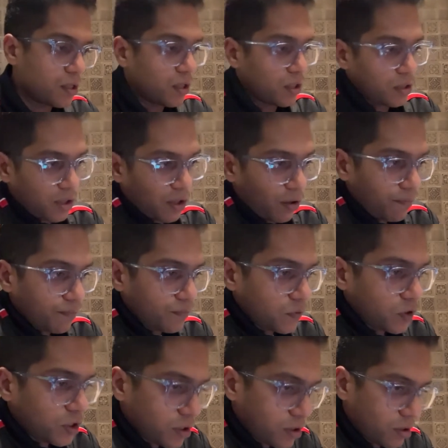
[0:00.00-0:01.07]
So
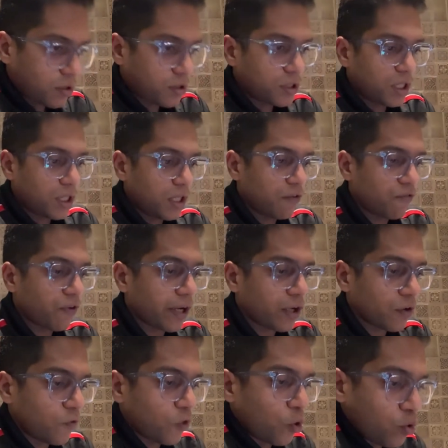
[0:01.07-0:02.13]
just to see the effect
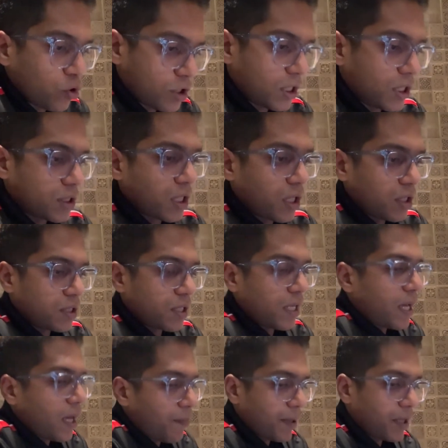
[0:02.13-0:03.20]
of Doge that's currently
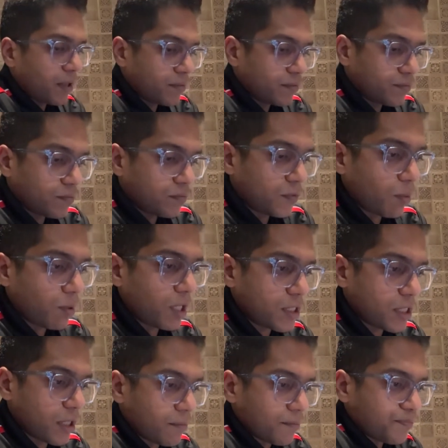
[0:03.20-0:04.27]
happening. Well, let's
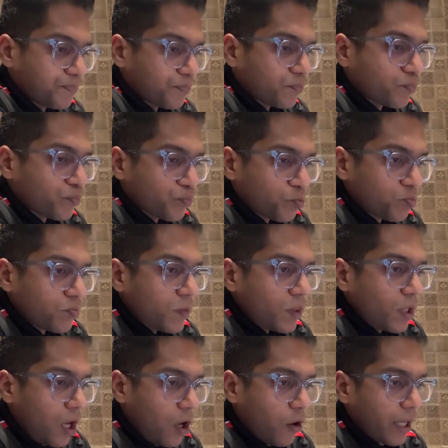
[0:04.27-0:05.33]
see.
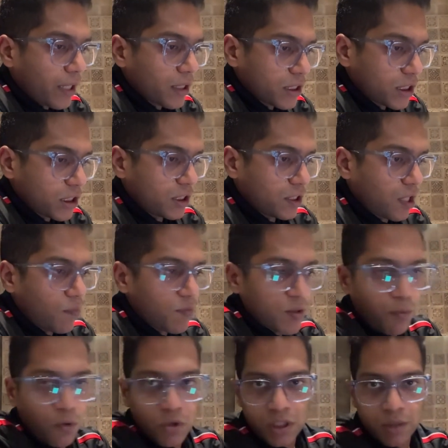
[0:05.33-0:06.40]
Okay, this is Trump's
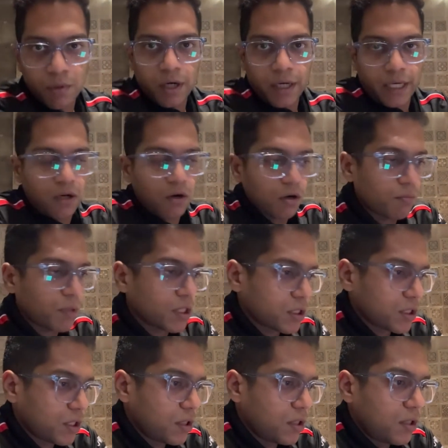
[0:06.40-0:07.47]
post about Elon Musk
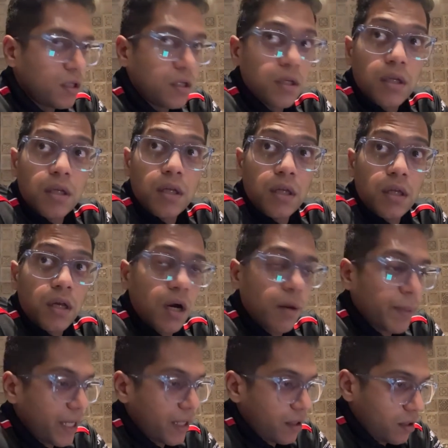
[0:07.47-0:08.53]

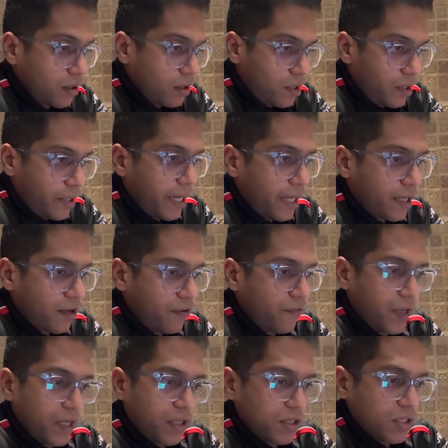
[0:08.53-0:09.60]
amid electric
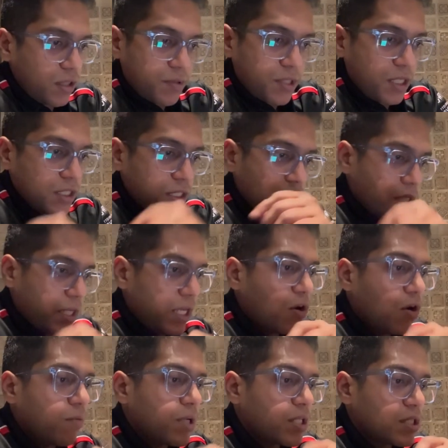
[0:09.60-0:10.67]
vehicle subsidies.
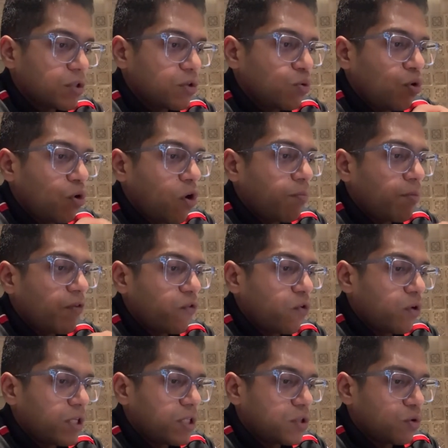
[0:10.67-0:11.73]
Elon Musk knew long before
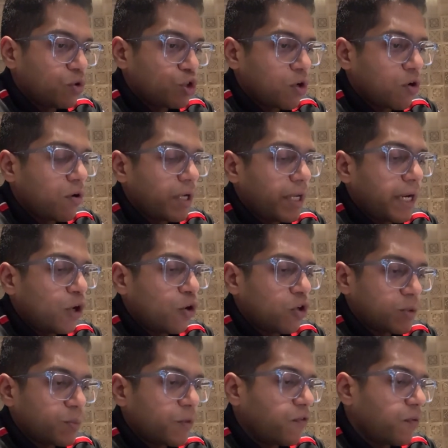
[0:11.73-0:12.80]
he so strongly
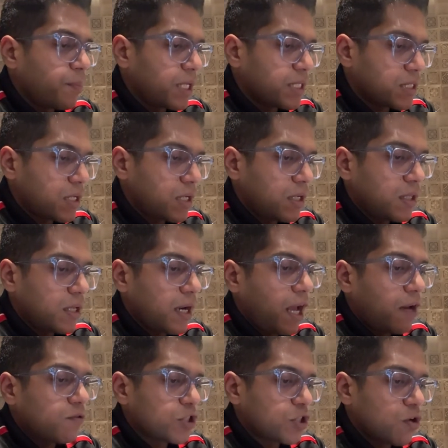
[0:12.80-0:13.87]
endorsed me for president that I
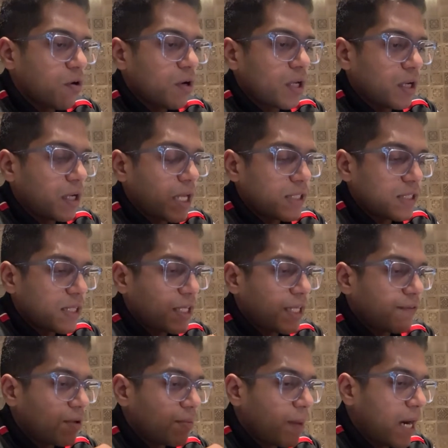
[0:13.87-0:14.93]
was strongly against the
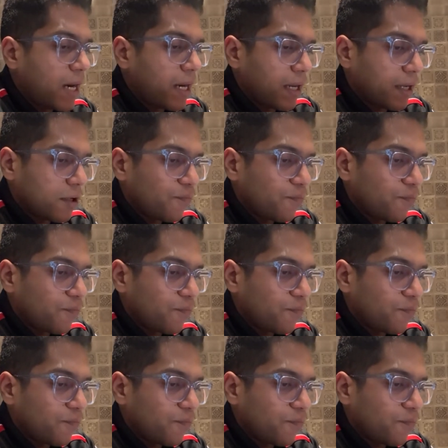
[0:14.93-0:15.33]
EV mandate.